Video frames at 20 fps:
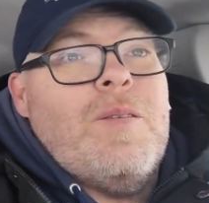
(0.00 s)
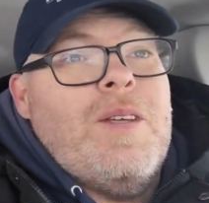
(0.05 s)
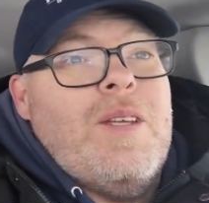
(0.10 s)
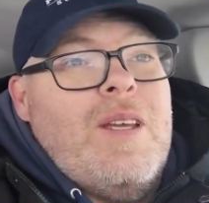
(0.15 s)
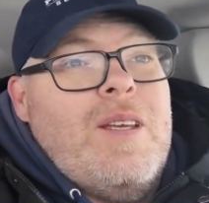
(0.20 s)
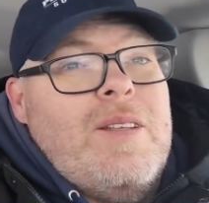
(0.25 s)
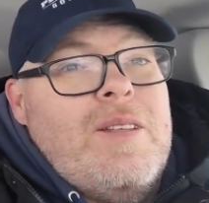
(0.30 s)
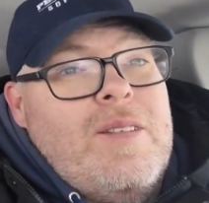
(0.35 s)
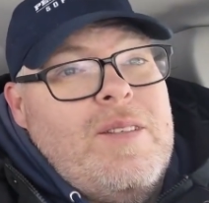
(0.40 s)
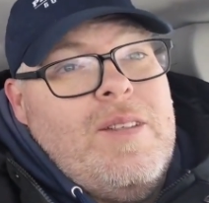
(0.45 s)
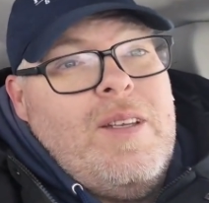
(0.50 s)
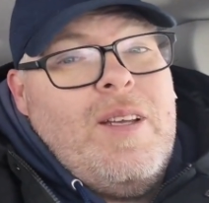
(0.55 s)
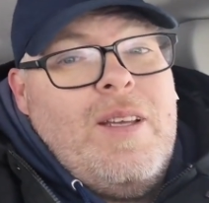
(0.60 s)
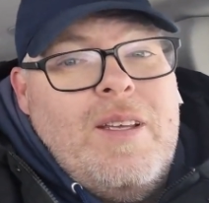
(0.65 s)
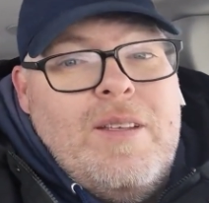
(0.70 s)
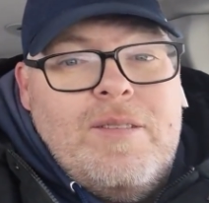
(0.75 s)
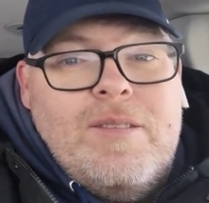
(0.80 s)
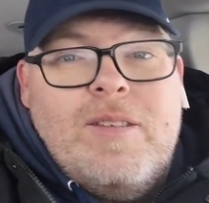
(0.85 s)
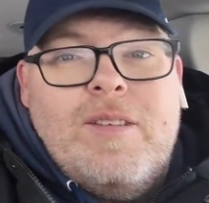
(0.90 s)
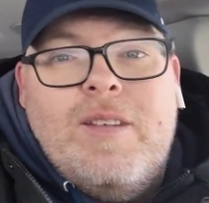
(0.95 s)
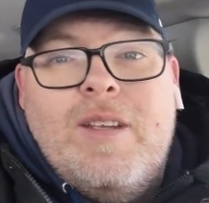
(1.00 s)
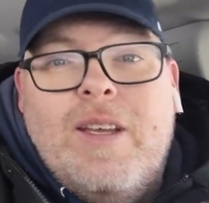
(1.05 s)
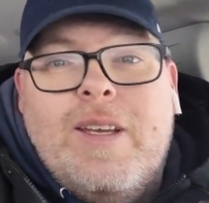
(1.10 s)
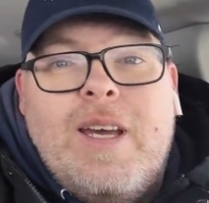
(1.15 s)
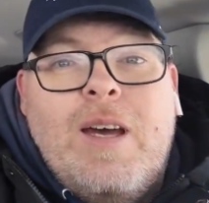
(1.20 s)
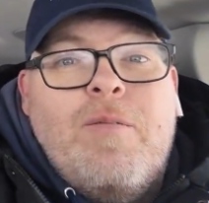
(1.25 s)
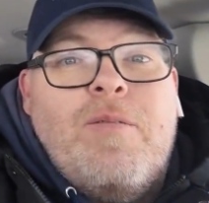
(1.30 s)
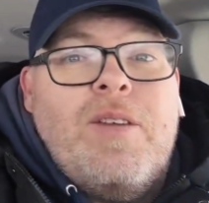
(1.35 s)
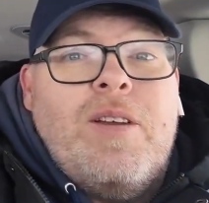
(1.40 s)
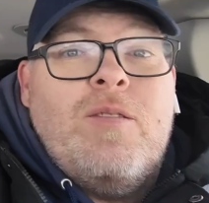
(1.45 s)
I mean,
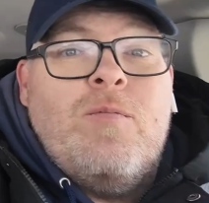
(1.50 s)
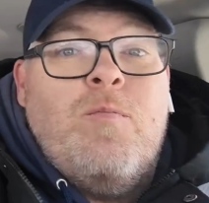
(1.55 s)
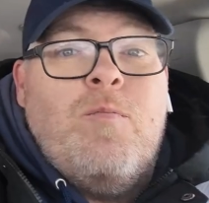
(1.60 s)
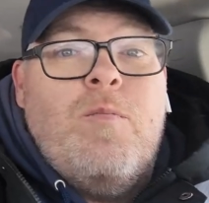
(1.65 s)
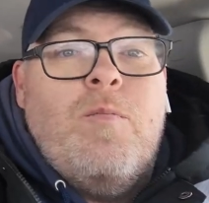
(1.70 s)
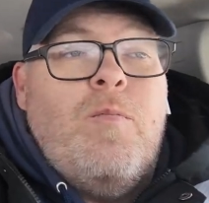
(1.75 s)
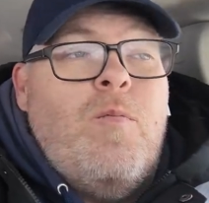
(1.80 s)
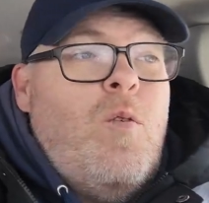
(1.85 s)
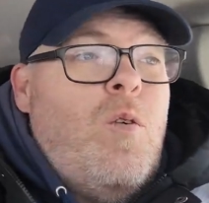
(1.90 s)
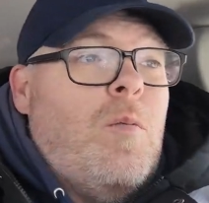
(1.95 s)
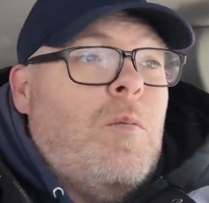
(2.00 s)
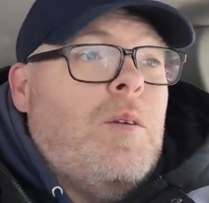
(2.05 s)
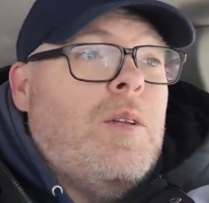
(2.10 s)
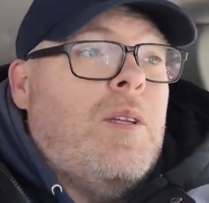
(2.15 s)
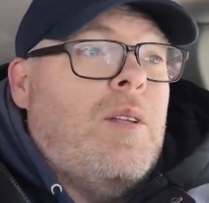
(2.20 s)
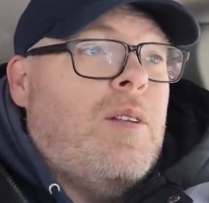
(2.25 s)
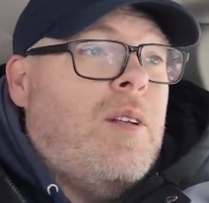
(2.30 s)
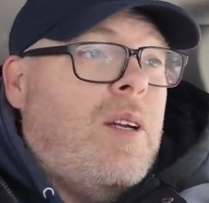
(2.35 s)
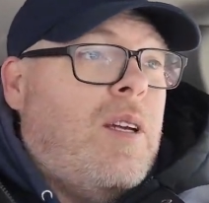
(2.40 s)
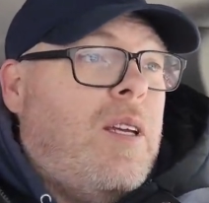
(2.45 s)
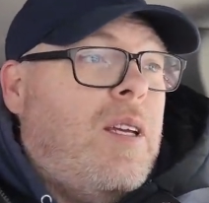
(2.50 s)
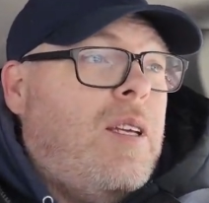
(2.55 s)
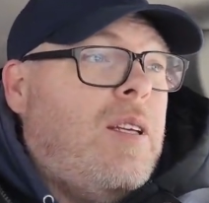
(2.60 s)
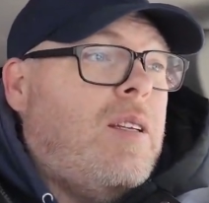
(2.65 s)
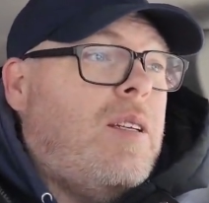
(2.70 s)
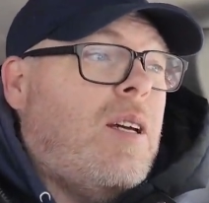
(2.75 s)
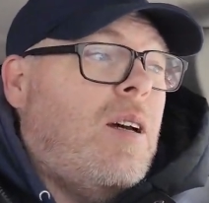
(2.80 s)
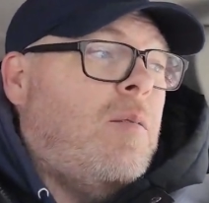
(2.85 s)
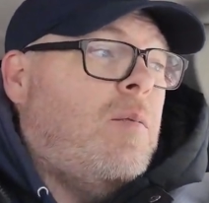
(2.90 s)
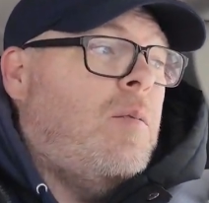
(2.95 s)
it kept things warm, and the
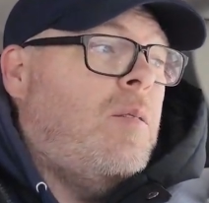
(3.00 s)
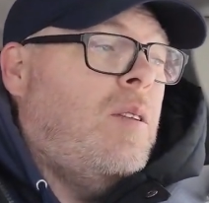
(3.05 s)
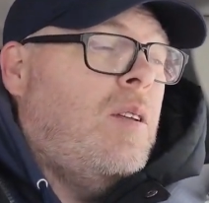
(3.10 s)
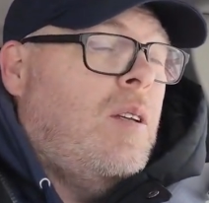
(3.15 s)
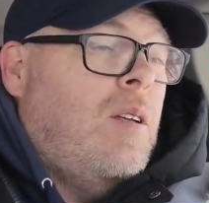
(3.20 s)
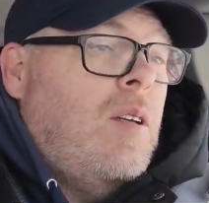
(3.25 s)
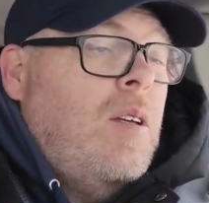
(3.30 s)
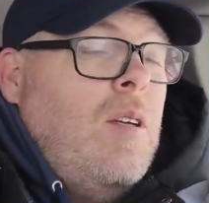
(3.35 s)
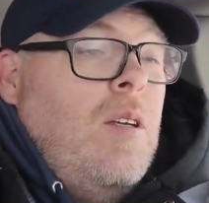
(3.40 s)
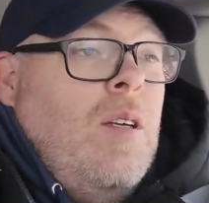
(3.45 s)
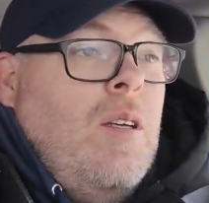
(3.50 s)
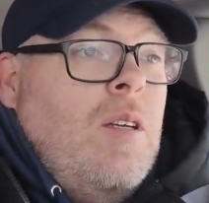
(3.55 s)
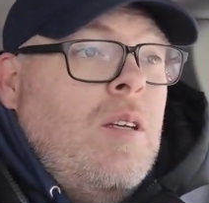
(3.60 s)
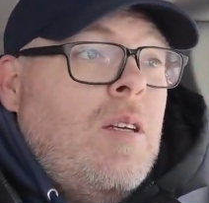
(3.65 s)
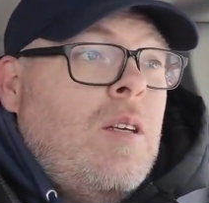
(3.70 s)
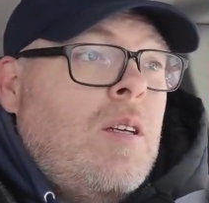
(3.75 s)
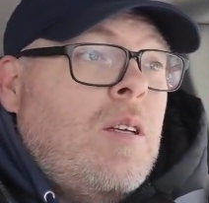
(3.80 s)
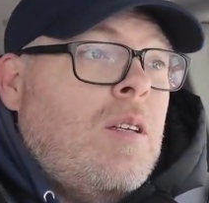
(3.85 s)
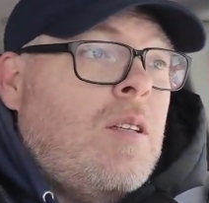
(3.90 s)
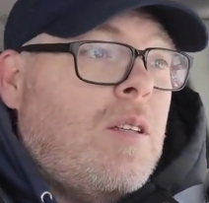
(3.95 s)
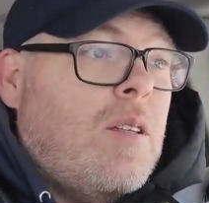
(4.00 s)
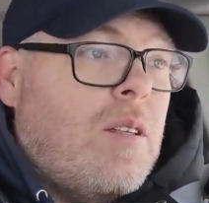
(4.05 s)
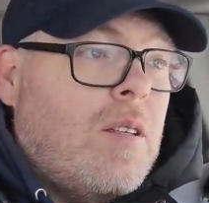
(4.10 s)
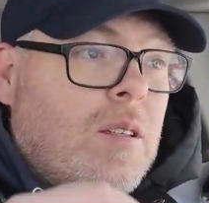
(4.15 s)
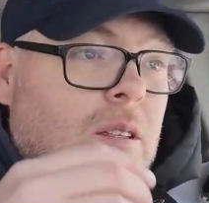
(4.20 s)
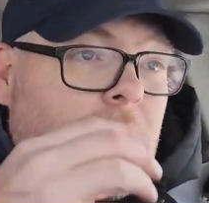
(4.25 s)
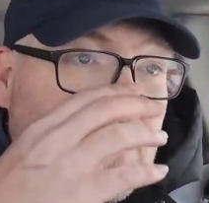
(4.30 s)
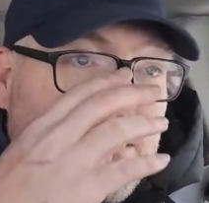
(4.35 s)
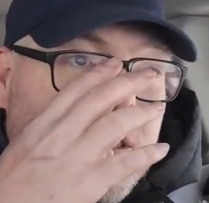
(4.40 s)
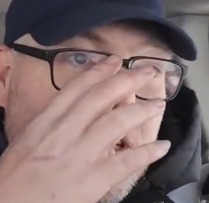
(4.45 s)
heat kept
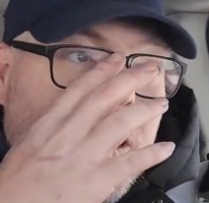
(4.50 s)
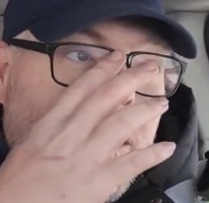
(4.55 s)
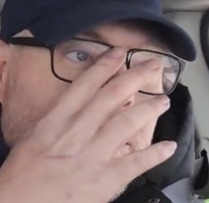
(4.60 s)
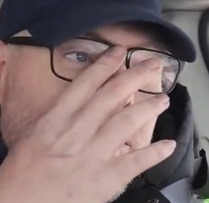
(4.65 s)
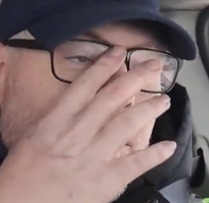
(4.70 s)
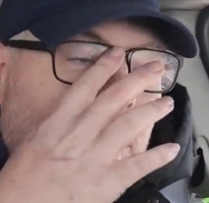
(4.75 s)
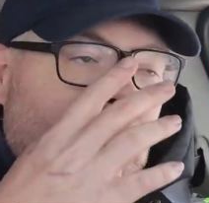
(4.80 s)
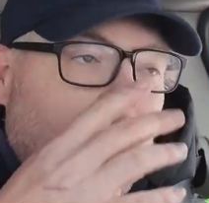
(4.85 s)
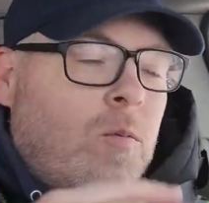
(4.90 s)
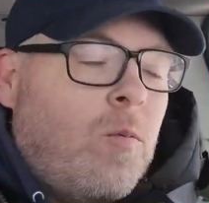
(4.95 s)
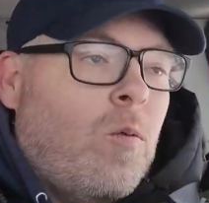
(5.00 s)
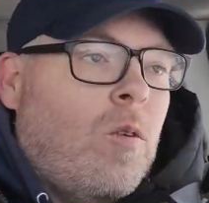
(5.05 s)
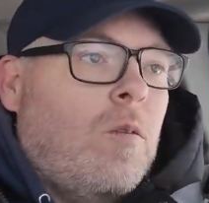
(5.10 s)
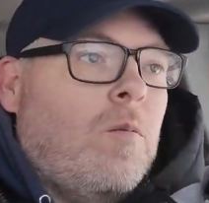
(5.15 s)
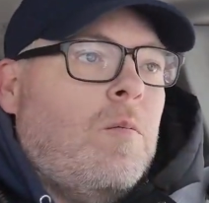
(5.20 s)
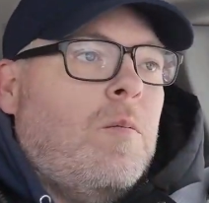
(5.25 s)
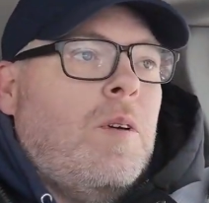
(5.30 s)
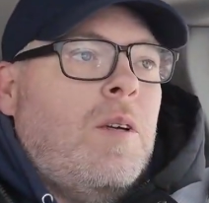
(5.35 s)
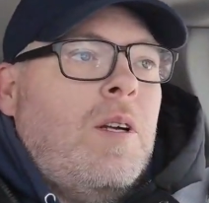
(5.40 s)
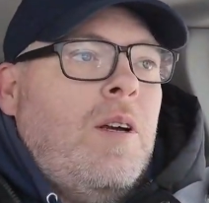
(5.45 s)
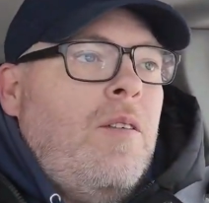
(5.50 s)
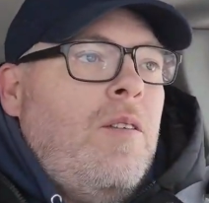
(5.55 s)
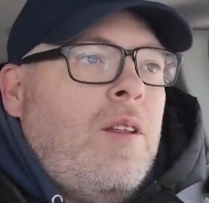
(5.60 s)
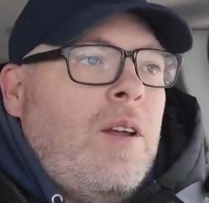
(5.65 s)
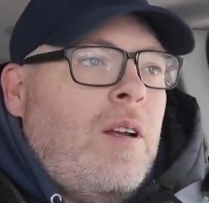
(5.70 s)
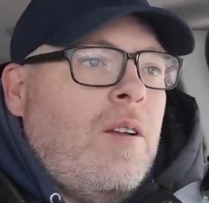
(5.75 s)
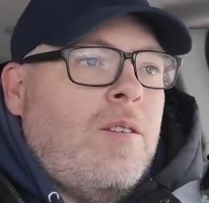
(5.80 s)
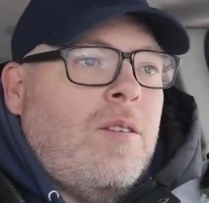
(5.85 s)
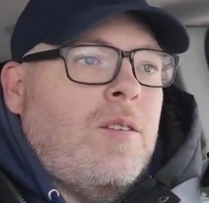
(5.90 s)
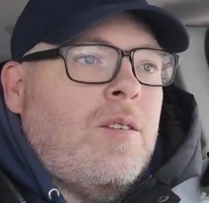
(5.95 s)
the inside of the truck's warm, but
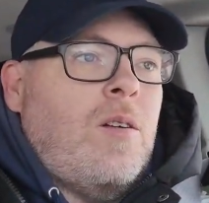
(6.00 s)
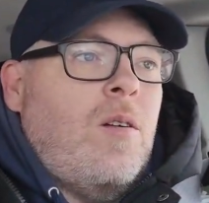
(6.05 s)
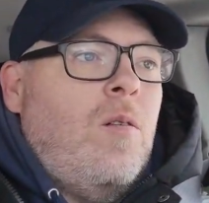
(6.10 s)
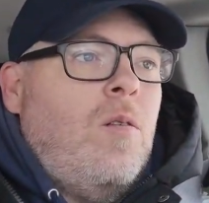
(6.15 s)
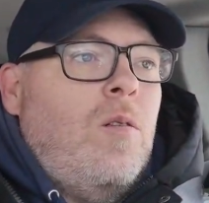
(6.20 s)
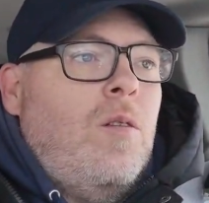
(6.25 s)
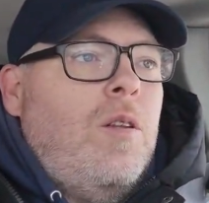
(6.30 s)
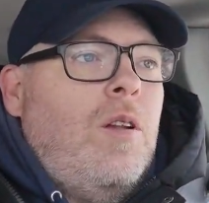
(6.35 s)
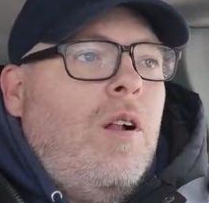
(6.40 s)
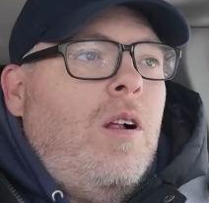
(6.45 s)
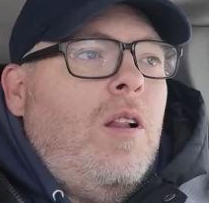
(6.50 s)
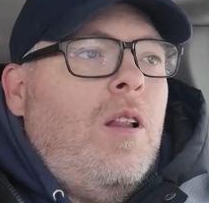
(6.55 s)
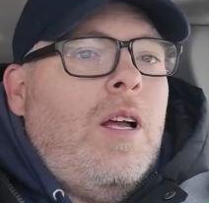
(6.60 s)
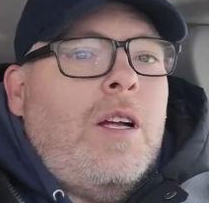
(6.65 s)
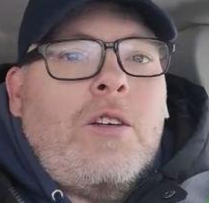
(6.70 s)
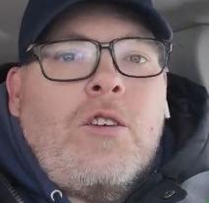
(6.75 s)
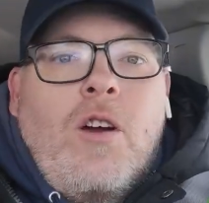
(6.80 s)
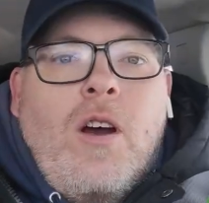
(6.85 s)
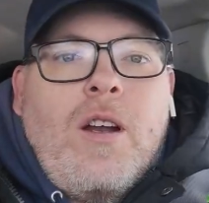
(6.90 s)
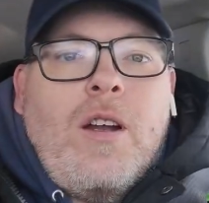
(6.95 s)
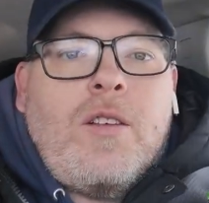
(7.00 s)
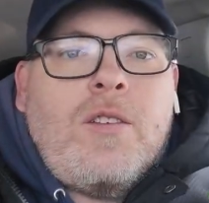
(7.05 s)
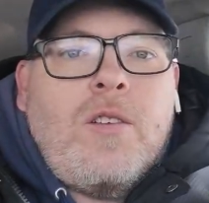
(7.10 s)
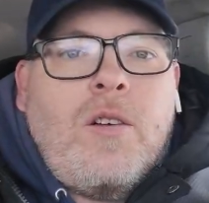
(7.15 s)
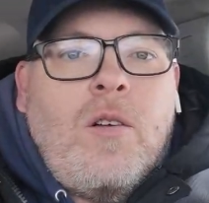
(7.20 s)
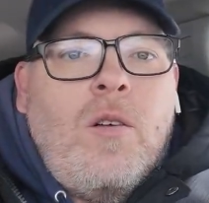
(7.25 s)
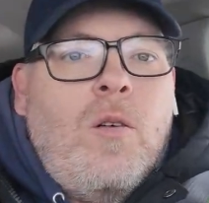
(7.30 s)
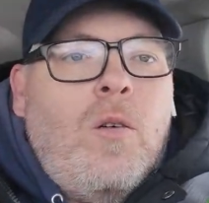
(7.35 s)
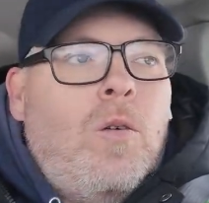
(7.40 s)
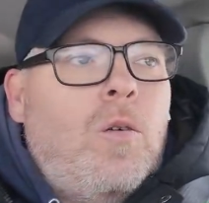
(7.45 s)
everything else is cold. All electronics
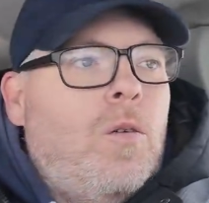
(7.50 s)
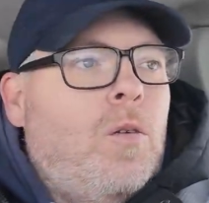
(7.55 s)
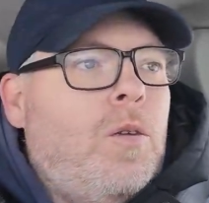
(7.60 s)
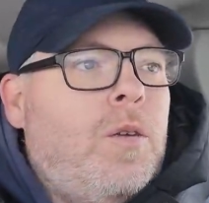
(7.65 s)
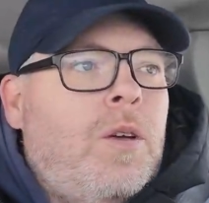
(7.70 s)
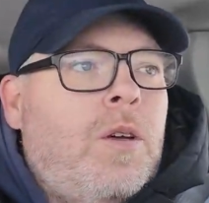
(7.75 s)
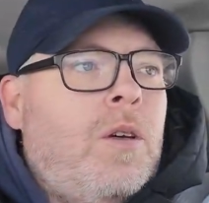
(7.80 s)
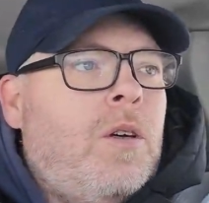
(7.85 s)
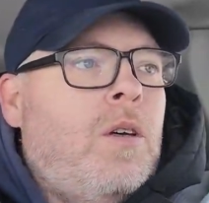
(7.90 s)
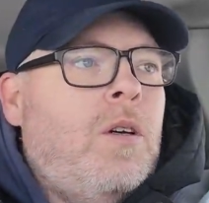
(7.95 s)
are cold.